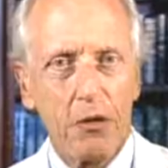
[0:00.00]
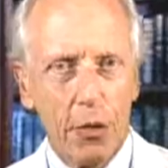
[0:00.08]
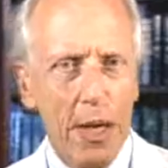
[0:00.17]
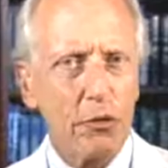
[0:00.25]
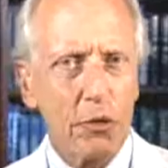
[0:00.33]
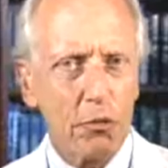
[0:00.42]

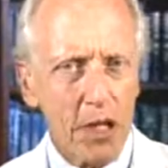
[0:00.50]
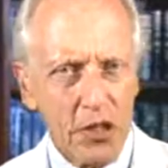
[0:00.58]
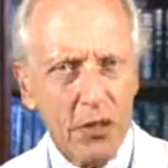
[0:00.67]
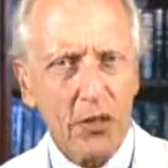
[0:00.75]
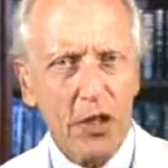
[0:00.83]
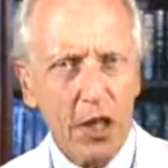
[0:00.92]
Throughout the
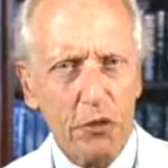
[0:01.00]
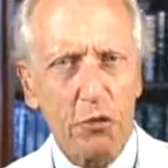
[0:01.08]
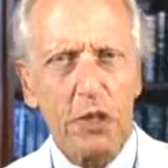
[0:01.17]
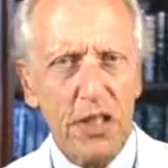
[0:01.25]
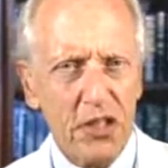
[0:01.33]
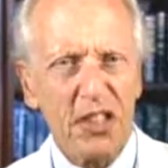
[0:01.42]
rest of the
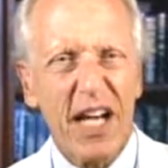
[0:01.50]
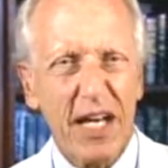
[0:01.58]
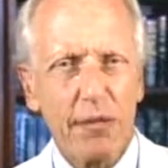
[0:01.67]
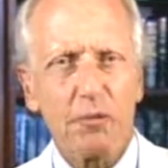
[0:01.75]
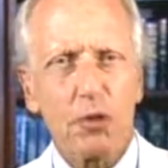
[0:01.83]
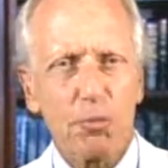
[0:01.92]
country, it's
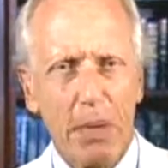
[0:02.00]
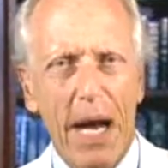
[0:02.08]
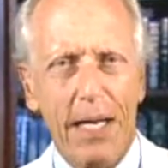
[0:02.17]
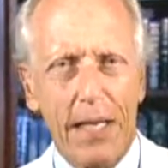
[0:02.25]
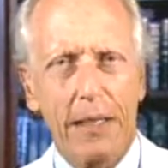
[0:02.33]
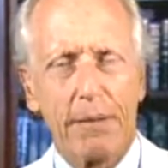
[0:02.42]
kind of
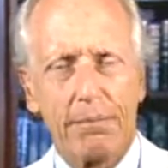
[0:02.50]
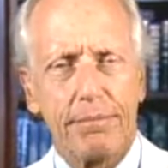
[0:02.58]
spotty.